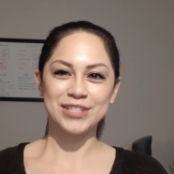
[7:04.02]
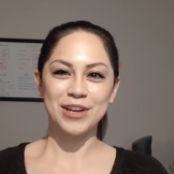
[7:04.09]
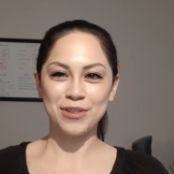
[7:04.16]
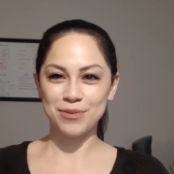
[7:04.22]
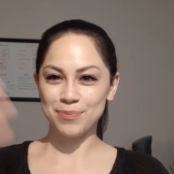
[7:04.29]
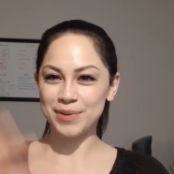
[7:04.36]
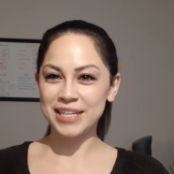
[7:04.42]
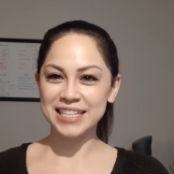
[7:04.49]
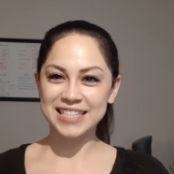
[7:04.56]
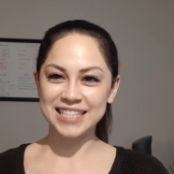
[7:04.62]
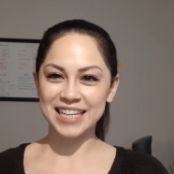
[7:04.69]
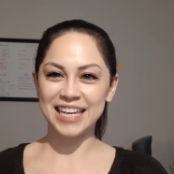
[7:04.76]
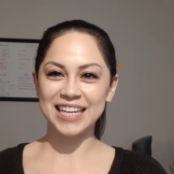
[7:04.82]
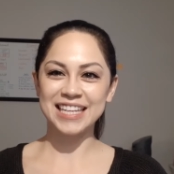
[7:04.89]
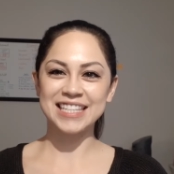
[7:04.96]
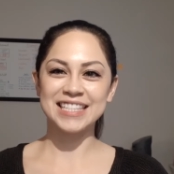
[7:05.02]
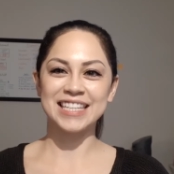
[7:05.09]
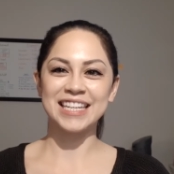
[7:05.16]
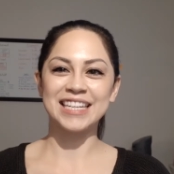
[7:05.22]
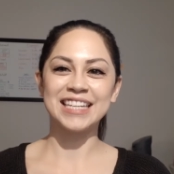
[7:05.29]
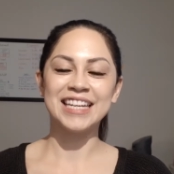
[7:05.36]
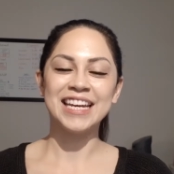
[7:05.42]
other pieces
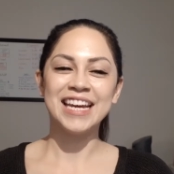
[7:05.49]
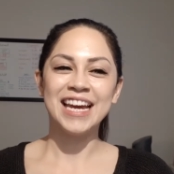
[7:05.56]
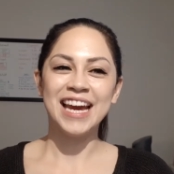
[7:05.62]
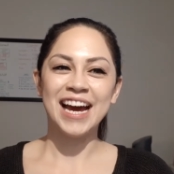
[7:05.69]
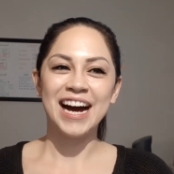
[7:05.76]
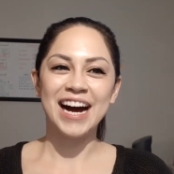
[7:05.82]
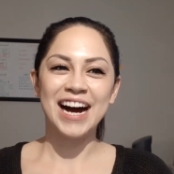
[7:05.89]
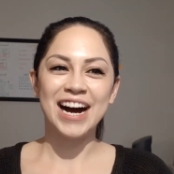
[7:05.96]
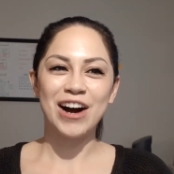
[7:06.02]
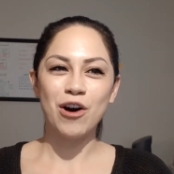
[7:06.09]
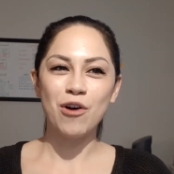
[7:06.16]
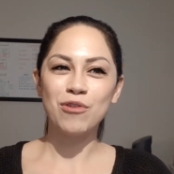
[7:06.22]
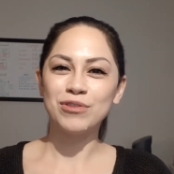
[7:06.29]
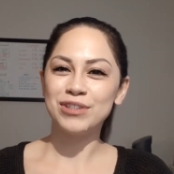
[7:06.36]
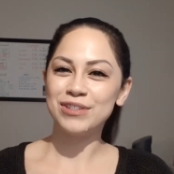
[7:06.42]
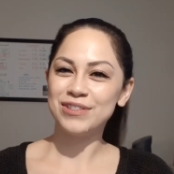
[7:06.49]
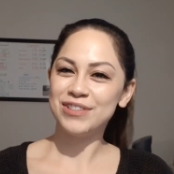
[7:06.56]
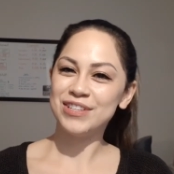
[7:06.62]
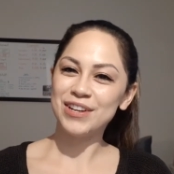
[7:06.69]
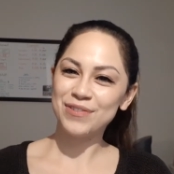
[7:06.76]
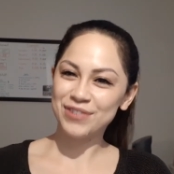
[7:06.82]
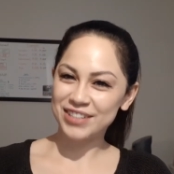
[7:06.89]
and uh, own
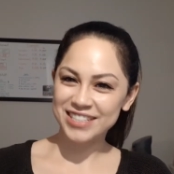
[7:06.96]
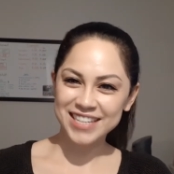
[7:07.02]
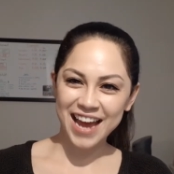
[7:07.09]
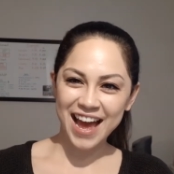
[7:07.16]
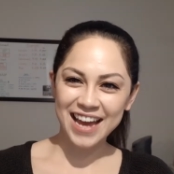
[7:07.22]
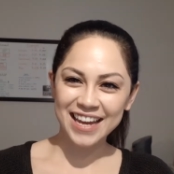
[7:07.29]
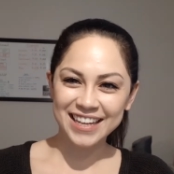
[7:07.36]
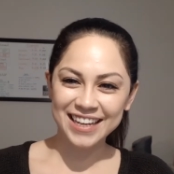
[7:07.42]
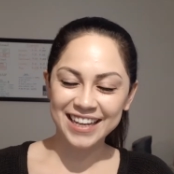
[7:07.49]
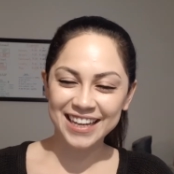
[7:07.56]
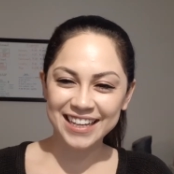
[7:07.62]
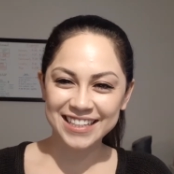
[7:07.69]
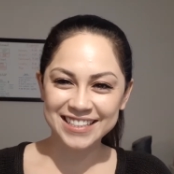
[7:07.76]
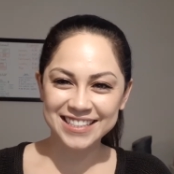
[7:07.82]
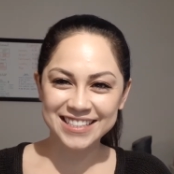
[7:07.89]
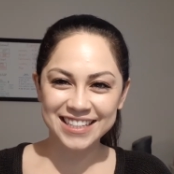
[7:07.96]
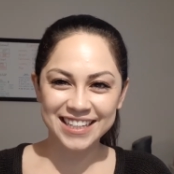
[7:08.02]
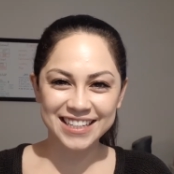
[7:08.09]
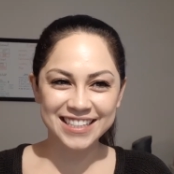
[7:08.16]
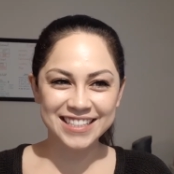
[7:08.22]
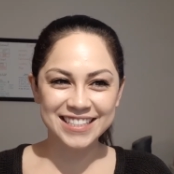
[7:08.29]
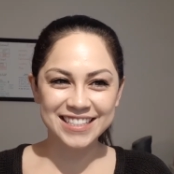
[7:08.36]
different jackets
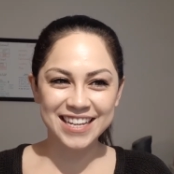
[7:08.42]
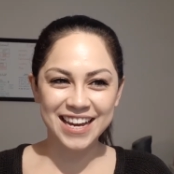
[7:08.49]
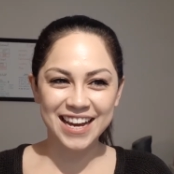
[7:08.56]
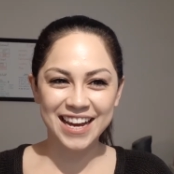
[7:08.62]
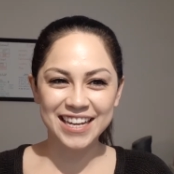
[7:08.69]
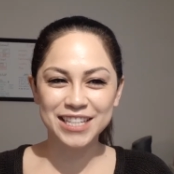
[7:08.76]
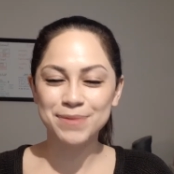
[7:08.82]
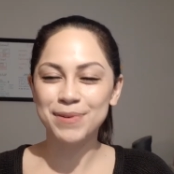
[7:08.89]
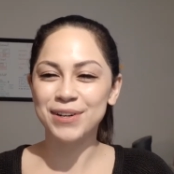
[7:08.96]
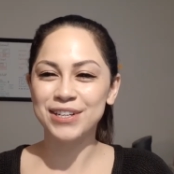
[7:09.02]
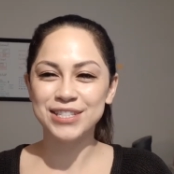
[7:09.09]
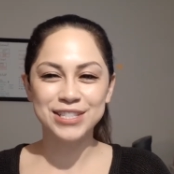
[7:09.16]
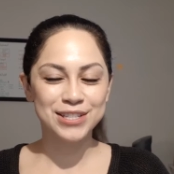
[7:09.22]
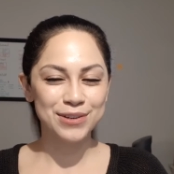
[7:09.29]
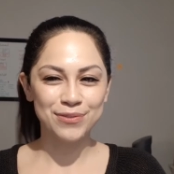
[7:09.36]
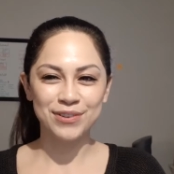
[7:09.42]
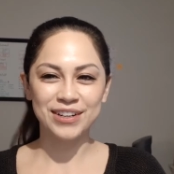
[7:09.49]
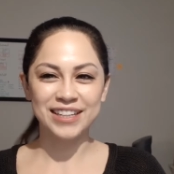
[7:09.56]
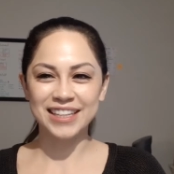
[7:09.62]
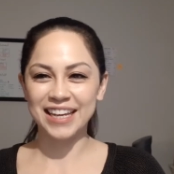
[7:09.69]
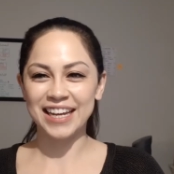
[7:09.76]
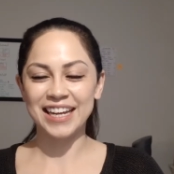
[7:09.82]
and uh, experience
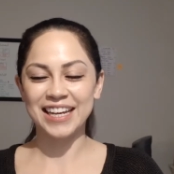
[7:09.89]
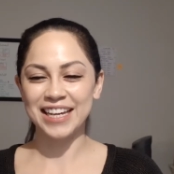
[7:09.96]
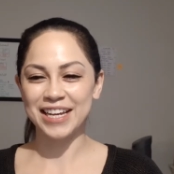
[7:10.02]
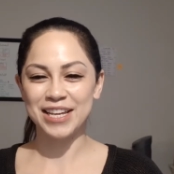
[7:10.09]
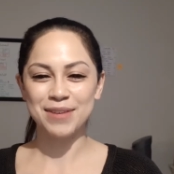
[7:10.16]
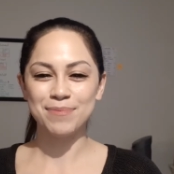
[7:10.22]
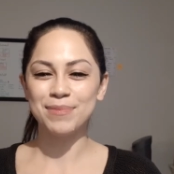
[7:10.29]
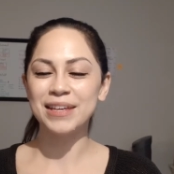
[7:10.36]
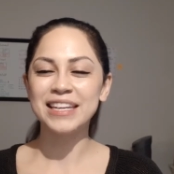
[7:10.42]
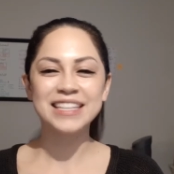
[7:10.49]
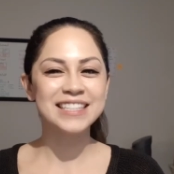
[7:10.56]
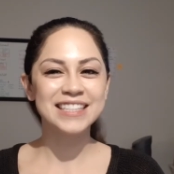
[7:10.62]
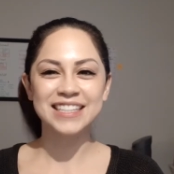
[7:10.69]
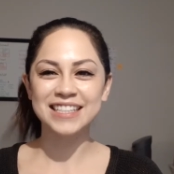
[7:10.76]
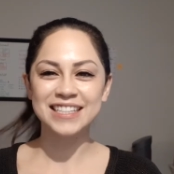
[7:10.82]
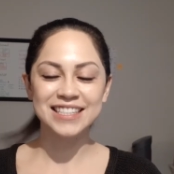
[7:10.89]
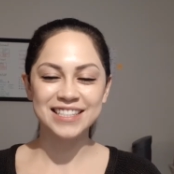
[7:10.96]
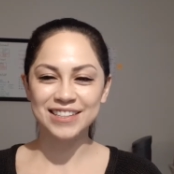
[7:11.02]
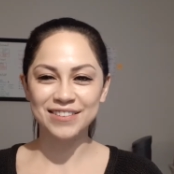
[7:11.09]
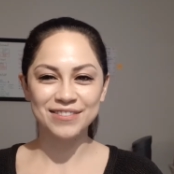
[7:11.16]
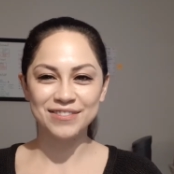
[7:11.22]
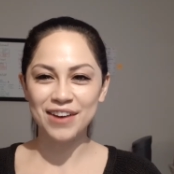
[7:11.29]
different like pieces
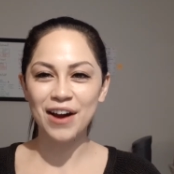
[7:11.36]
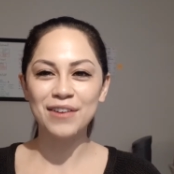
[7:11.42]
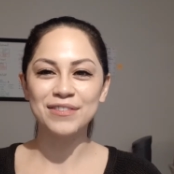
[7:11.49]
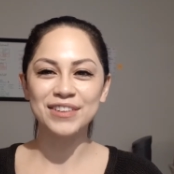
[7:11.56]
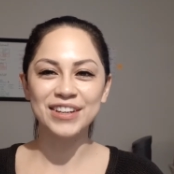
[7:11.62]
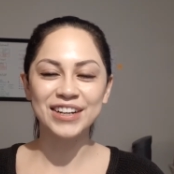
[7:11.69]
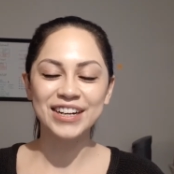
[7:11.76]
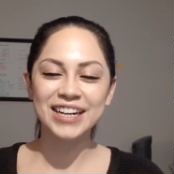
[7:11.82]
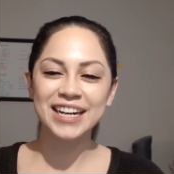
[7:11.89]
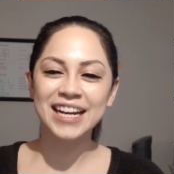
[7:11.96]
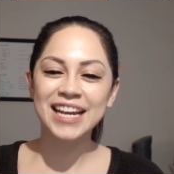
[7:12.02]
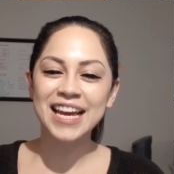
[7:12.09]
of, of gear.